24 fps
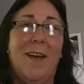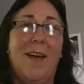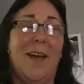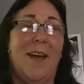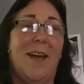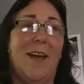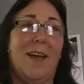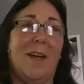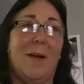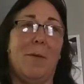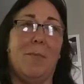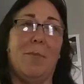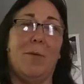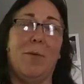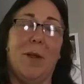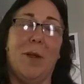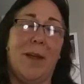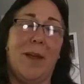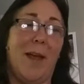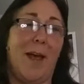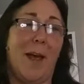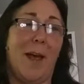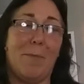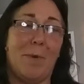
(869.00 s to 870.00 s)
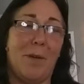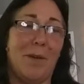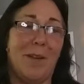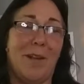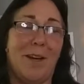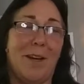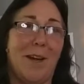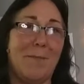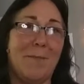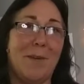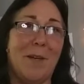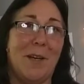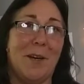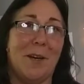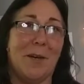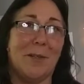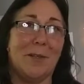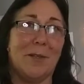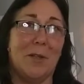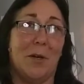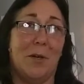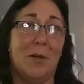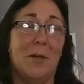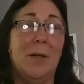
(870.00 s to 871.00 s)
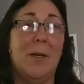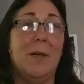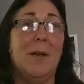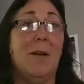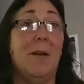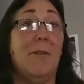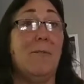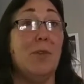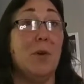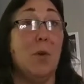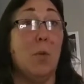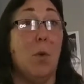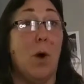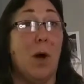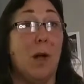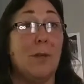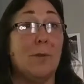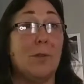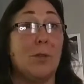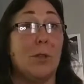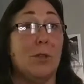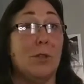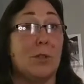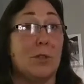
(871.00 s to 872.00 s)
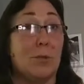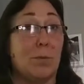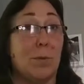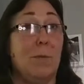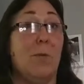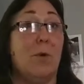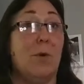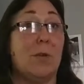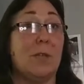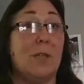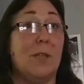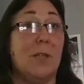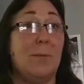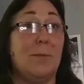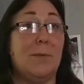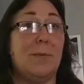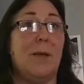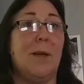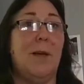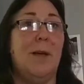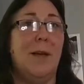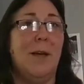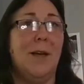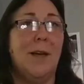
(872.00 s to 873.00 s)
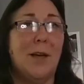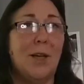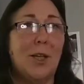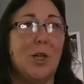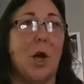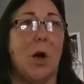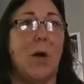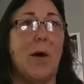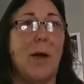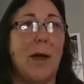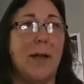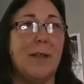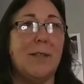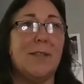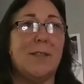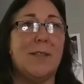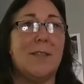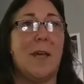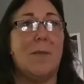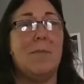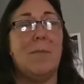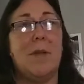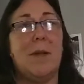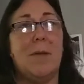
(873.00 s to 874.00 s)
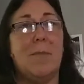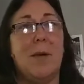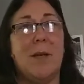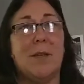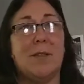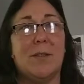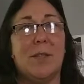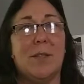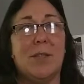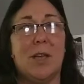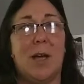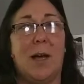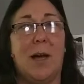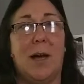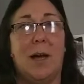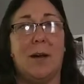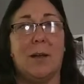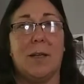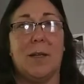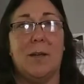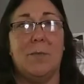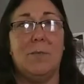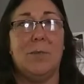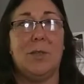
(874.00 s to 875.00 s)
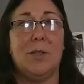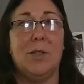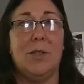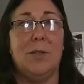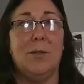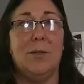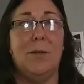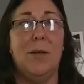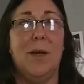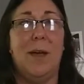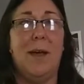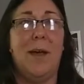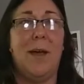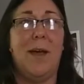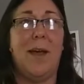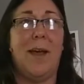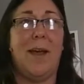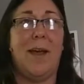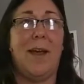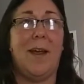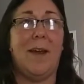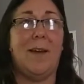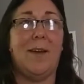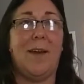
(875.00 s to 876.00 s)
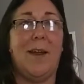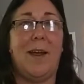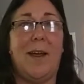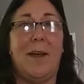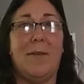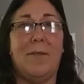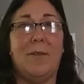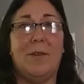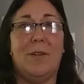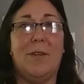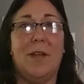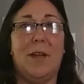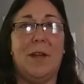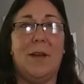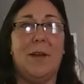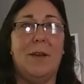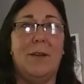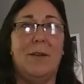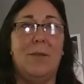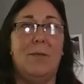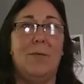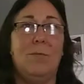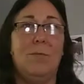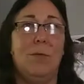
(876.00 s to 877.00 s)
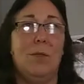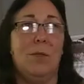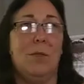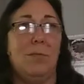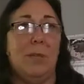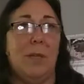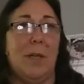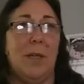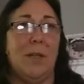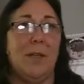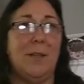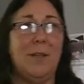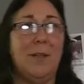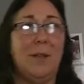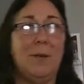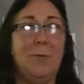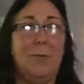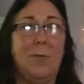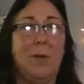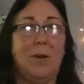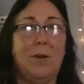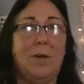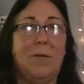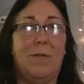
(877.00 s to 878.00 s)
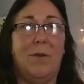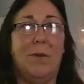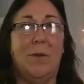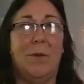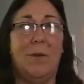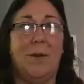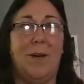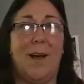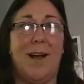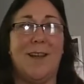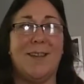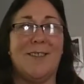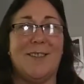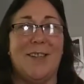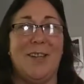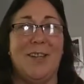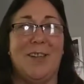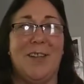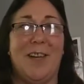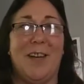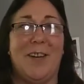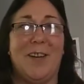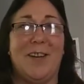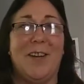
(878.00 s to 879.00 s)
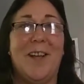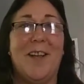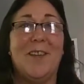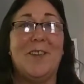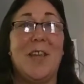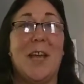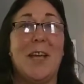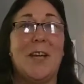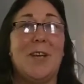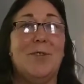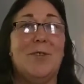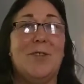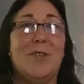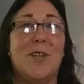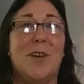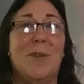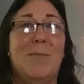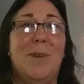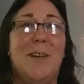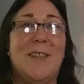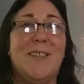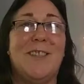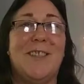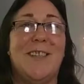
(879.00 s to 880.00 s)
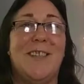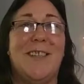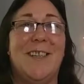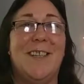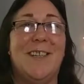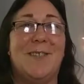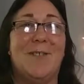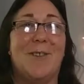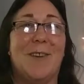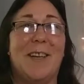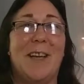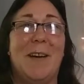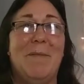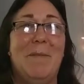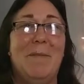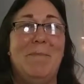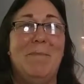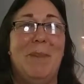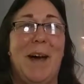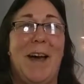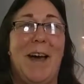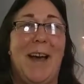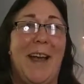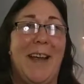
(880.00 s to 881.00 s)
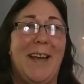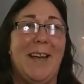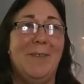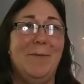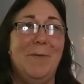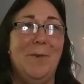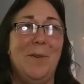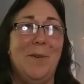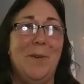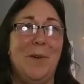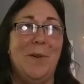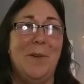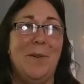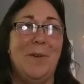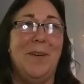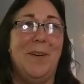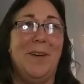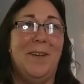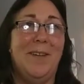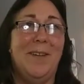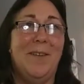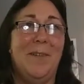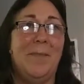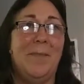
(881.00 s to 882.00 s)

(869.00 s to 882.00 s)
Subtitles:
and I'm really happy that I'm here. So if you want those 3 more tips, go ahead and send me a message. I'll give them to you, and everything will be wonderful. I'll see you later. Thank you so much, Denise, for coming by. Woohoo!